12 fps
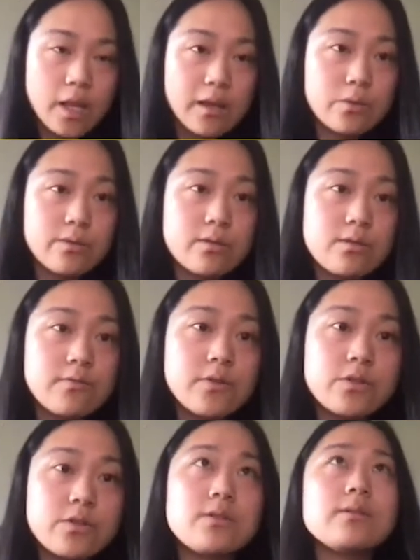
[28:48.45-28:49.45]
acquisition
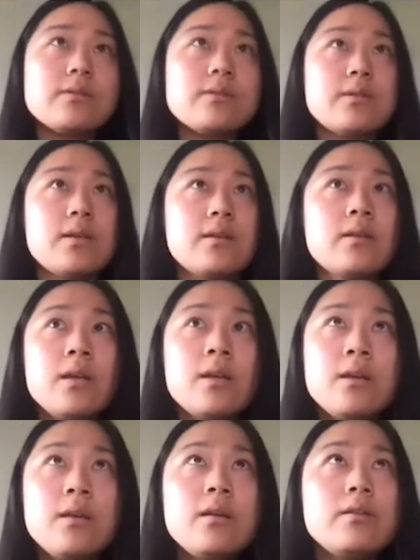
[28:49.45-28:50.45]
functions is that
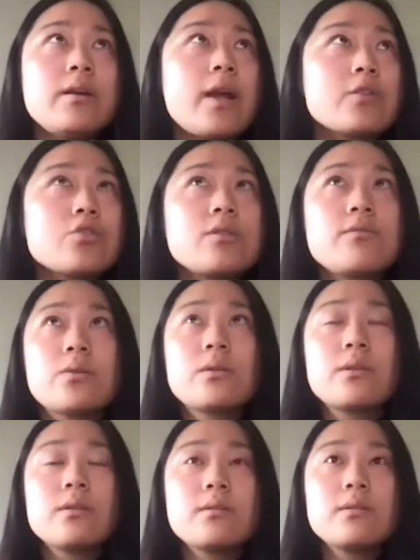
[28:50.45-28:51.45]
there are
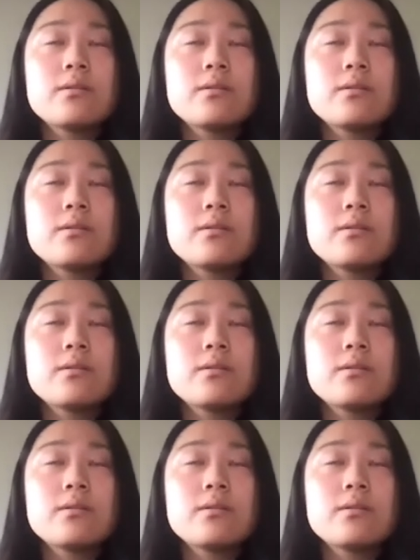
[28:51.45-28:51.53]
actually